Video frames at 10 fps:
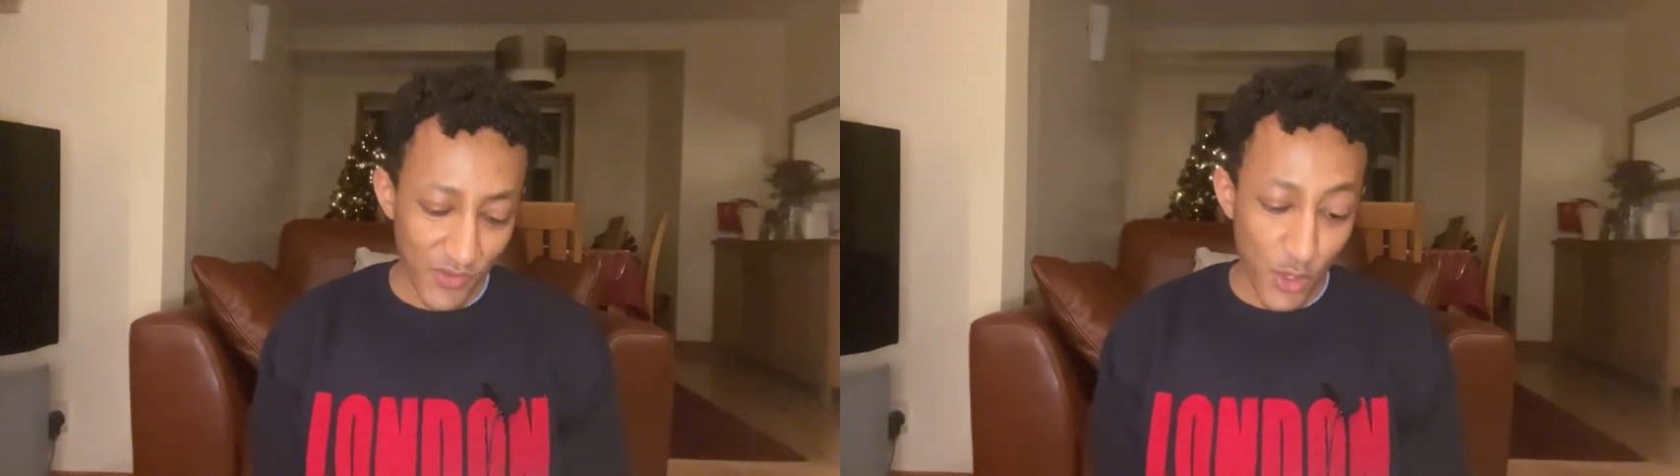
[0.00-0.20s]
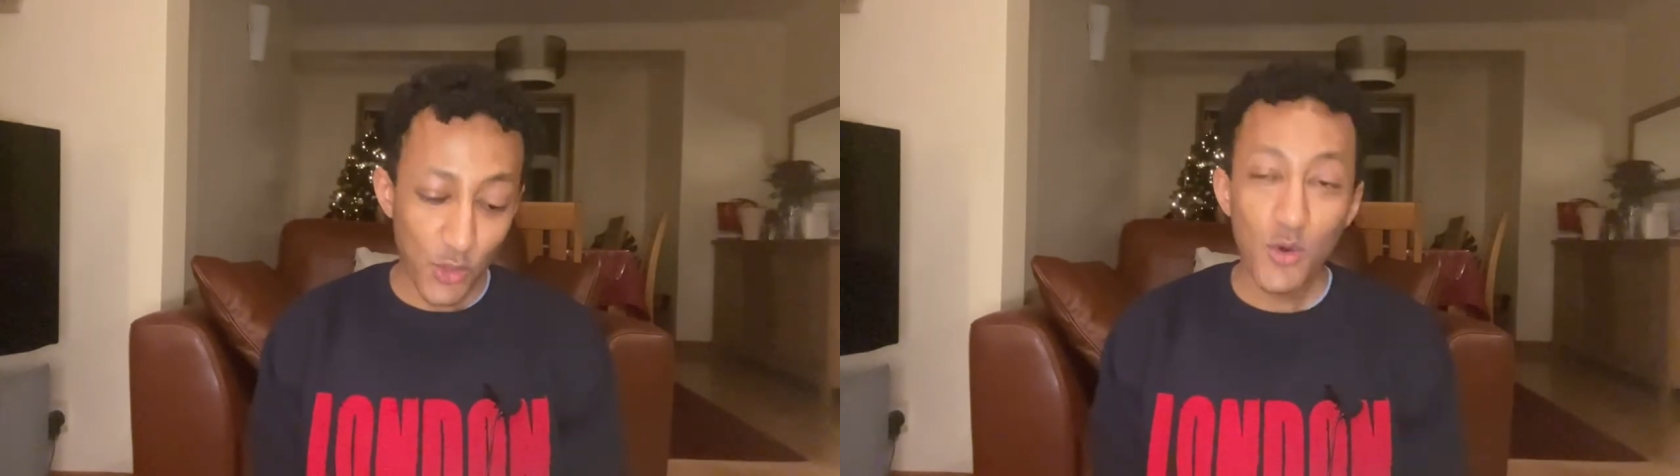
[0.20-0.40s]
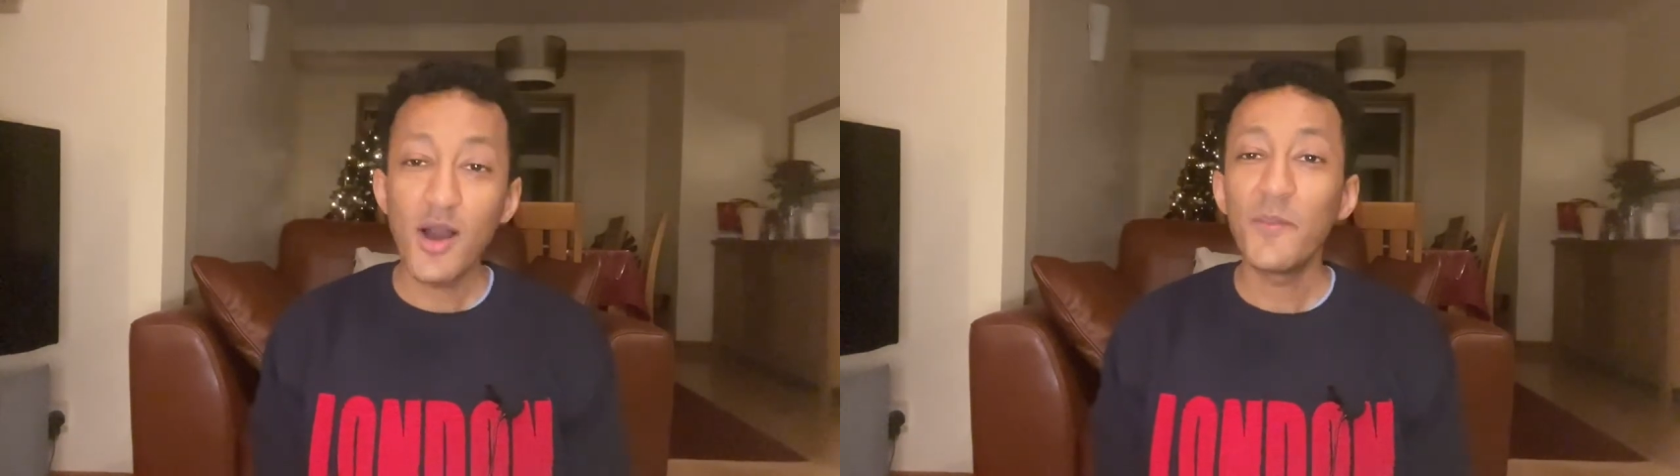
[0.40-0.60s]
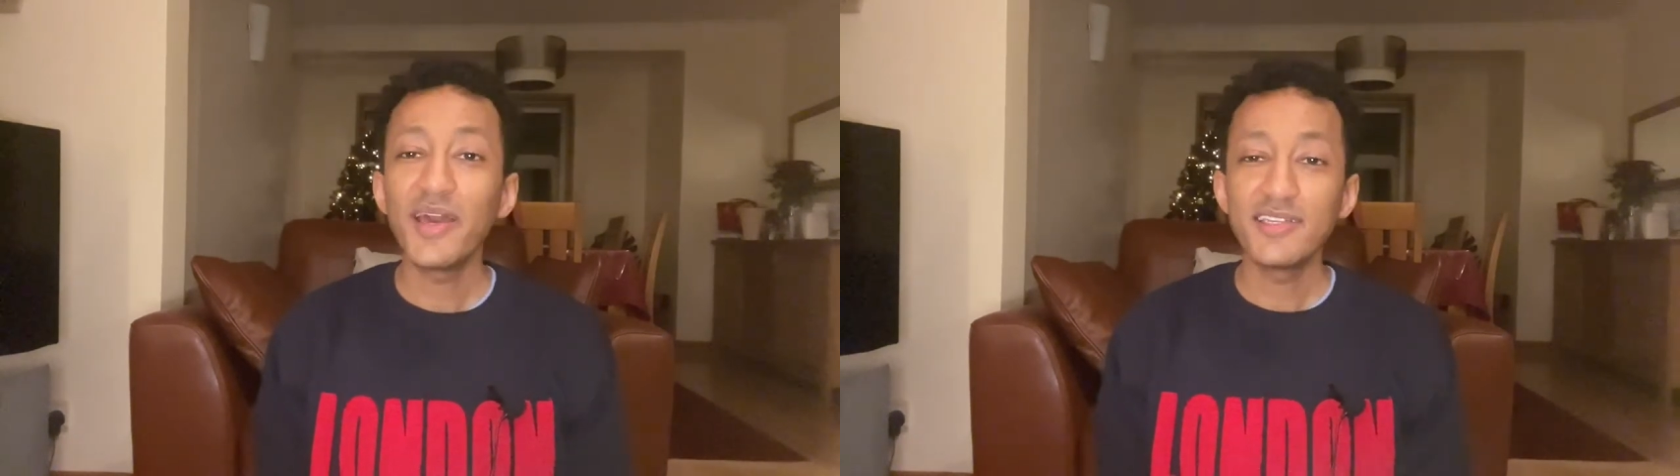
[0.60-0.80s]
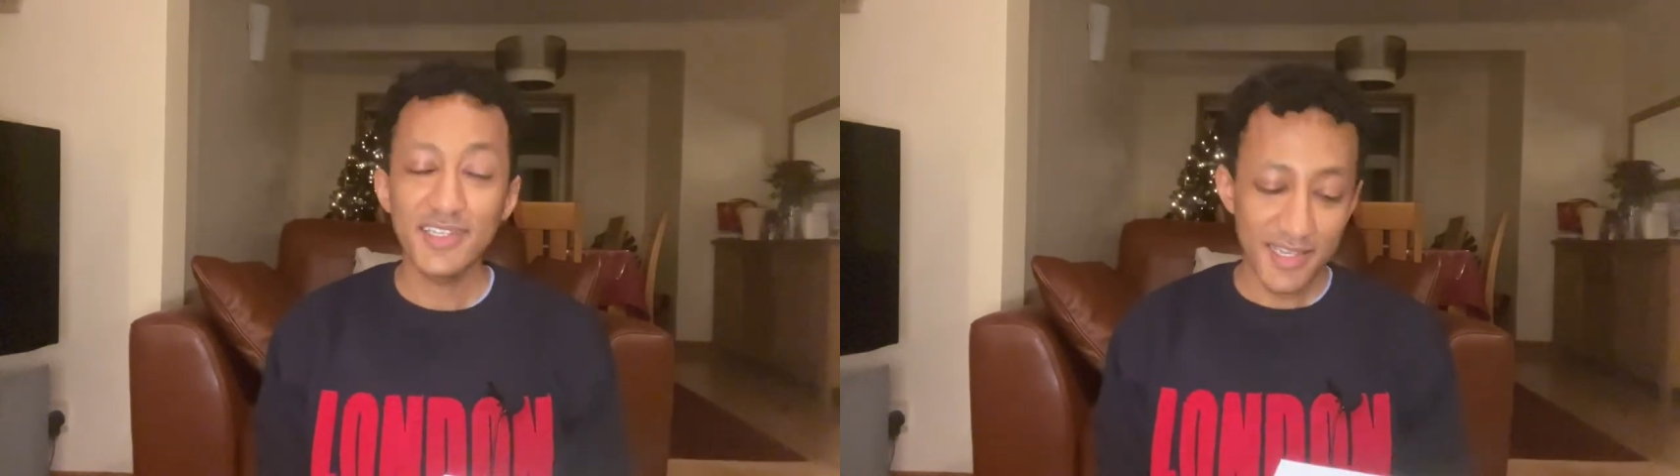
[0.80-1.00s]
You're
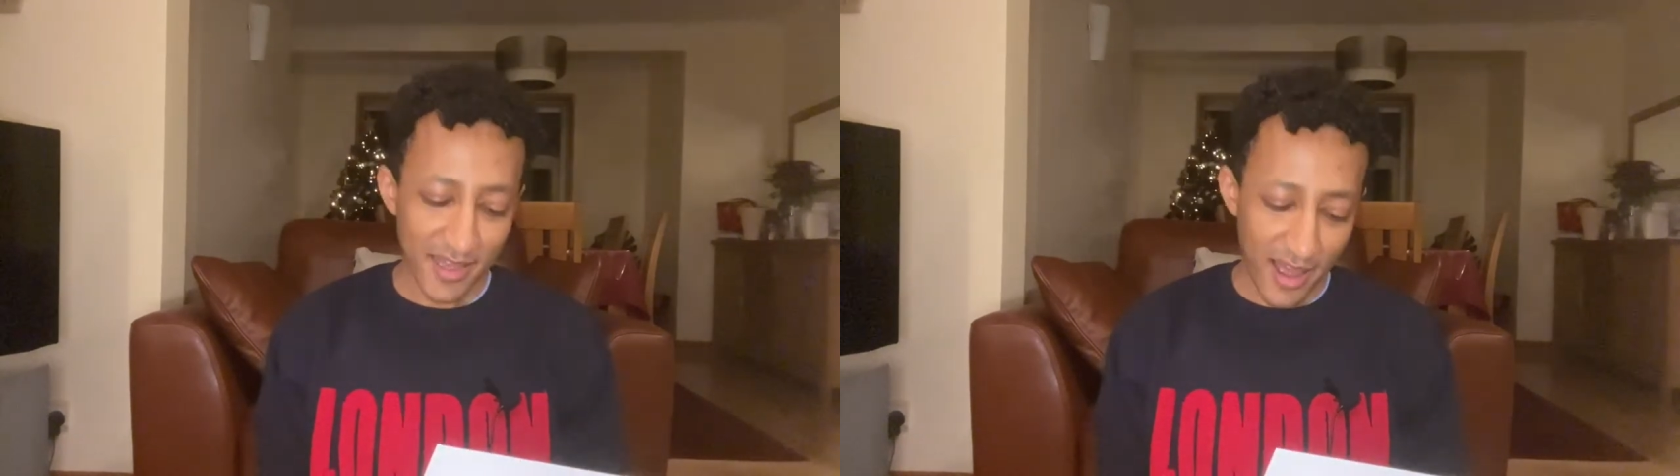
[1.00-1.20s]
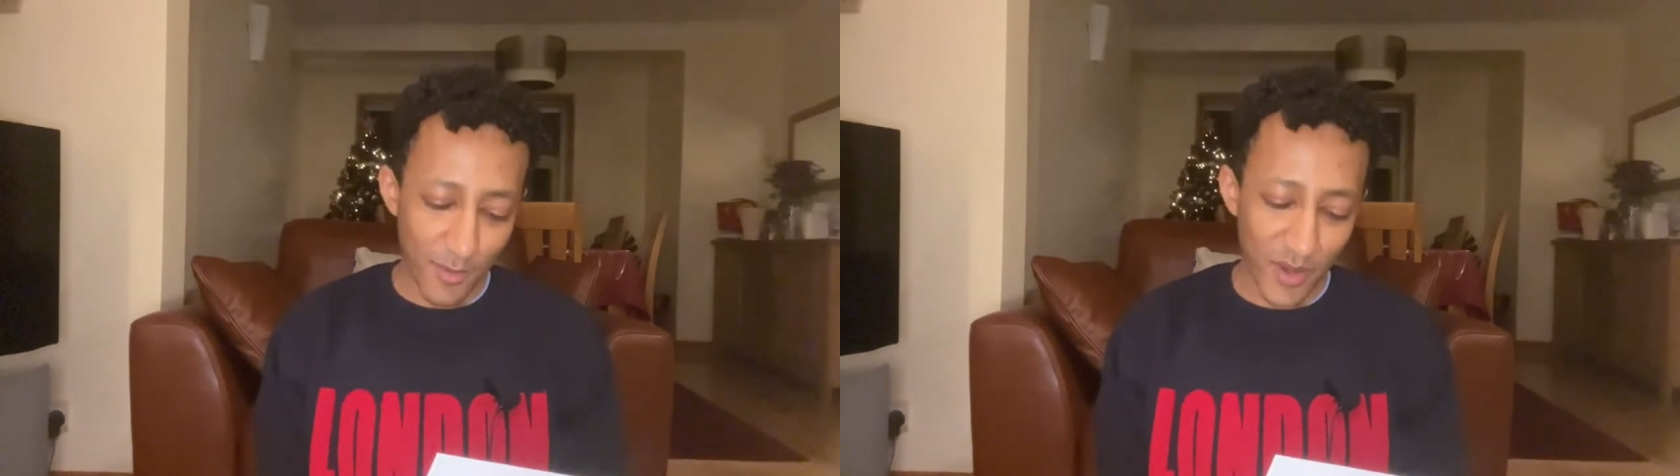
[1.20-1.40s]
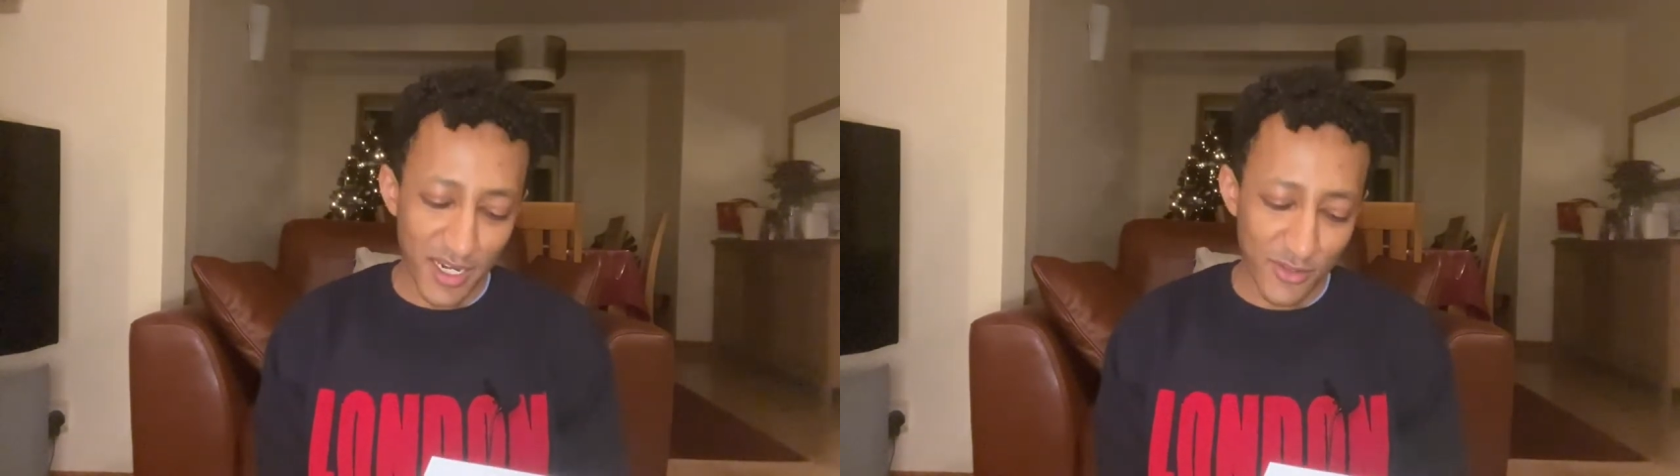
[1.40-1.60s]
amazing and made it